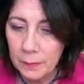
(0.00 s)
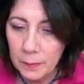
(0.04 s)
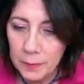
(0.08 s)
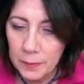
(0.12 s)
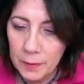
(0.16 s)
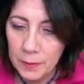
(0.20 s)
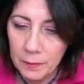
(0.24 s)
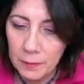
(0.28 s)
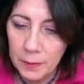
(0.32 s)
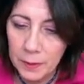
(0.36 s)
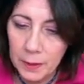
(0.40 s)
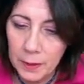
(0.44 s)

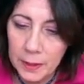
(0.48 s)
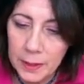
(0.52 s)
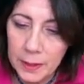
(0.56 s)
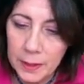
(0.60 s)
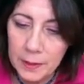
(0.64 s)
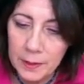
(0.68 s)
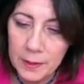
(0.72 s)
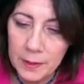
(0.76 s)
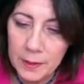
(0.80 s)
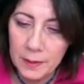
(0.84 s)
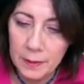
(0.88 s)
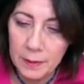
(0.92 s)
It's
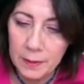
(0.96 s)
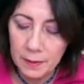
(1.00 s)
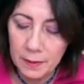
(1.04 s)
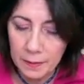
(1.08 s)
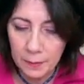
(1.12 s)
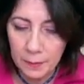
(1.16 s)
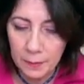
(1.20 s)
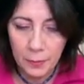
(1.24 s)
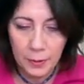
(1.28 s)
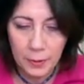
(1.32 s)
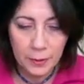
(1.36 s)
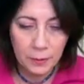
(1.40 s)
released. All
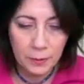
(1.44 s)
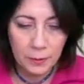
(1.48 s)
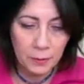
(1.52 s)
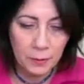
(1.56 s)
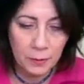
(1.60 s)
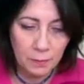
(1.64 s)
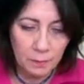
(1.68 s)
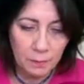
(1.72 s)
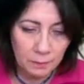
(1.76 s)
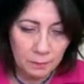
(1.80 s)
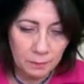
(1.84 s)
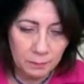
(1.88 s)
right, where
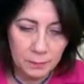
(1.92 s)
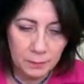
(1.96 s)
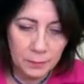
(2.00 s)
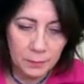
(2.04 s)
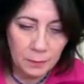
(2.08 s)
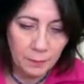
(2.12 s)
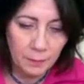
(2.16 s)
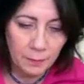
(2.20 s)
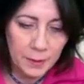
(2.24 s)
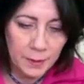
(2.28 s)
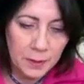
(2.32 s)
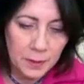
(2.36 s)
to? Let's
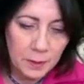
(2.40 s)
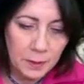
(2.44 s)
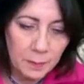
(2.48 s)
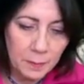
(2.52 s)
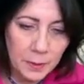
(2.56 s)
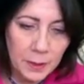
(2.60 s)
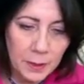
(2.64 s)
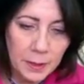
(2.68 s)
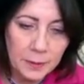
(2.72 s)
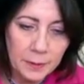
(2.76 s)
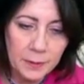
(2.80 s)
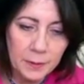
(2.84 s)
find
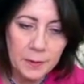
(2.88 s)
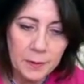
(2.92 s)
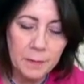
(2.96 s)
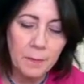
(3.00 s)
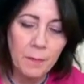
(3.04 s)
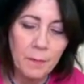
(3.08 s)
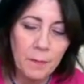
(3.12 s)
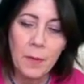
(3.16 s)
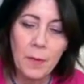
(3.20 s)
something else.